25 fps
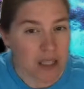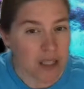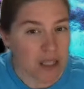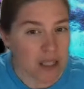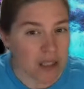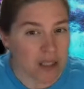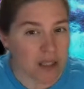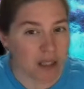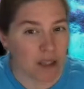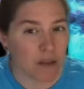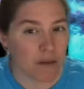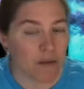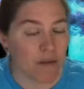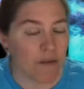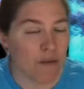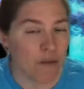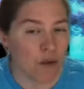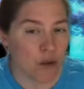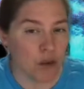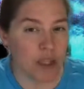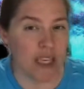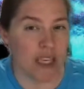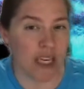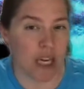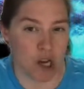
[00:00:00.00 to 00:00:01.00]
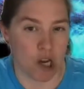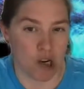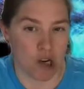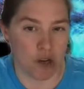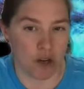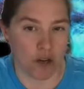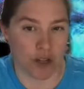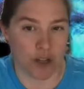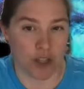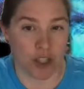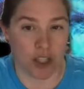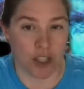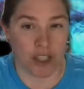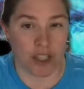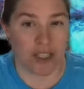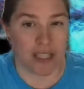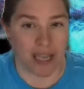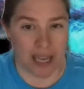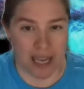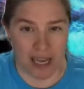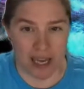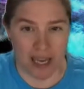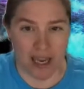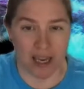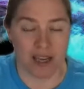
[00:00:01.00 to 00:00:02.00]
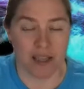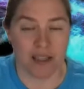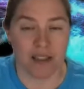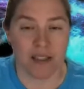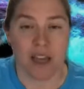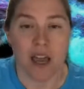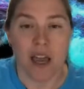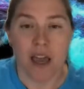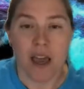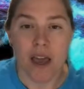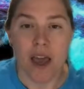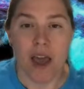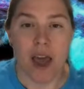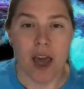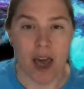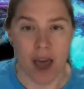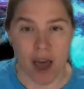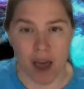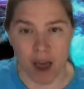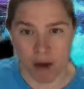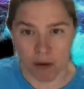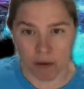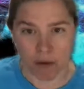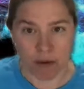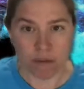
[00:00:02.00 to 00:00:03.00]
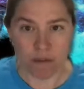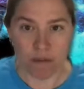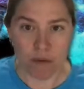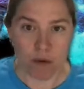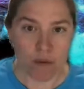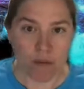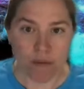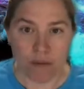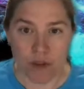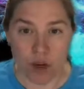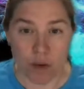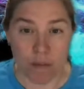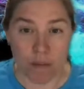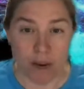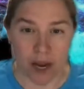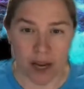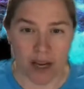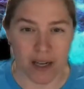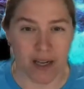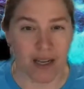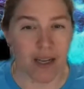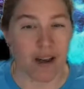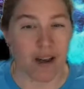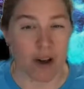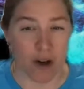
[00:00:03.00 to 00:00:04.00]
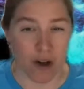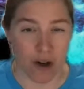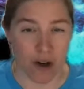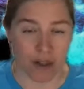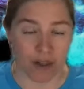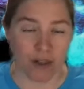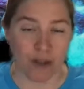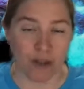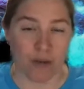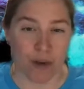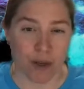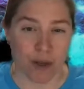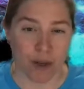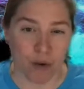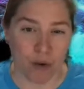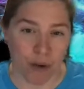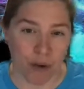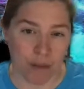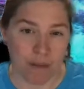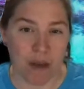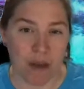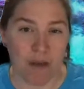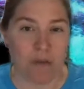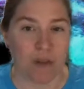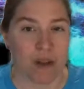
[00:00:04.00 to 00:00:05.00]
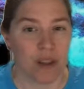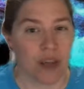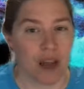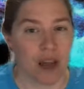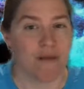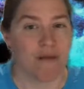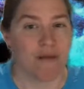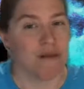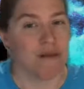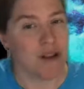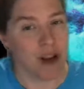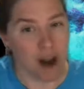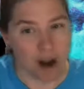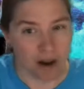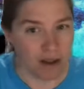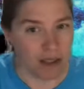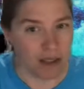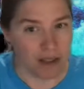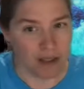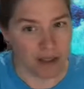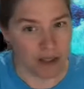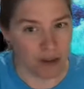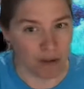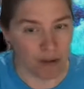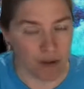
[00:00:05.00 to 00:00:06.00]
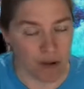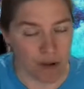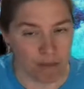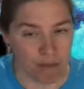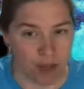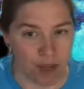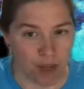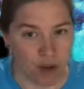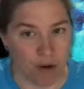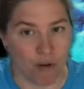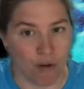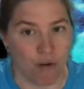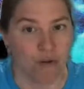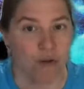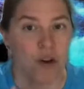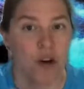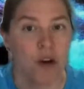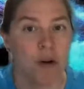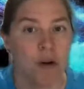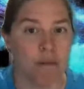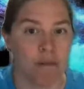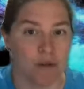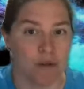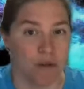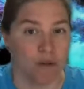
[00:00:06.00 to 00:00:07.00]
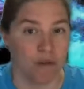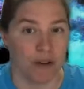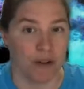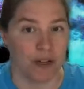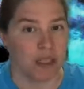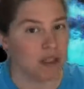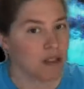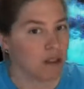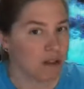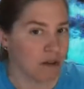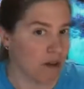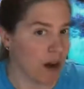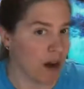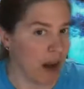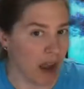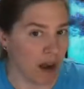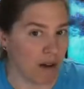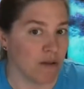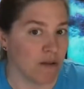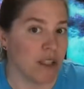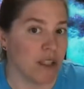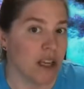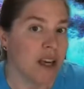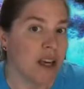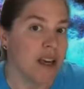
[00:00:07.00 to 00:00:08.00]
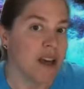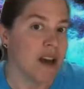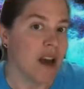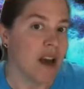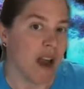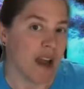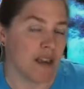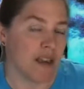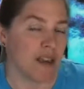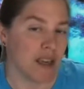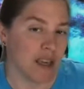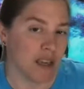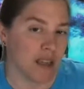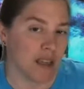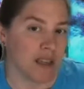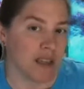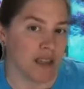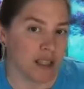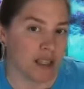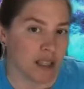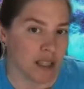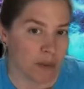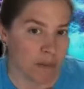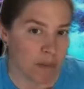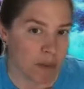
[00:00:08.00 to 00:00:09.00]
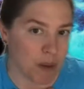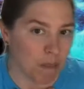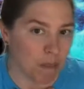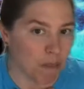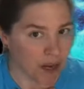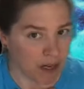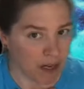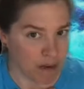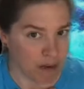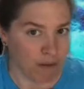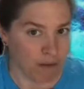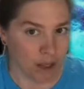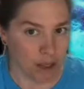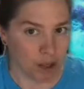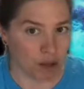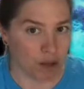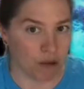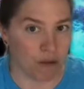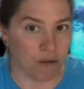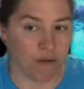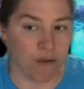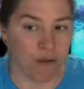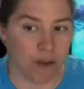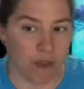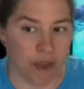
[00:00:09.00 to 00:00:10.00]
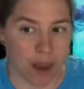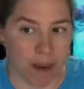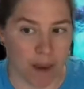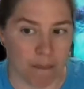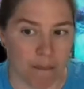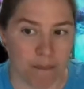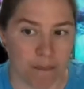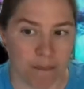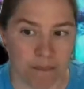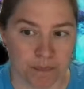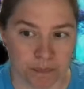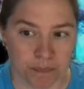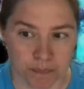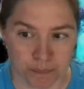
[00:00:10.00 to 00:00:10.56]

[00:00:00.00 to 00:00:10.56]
doesn't fully understand how to move their body onto equipment without knocking the equipment over or moving it around, I think this can be beneficial for them.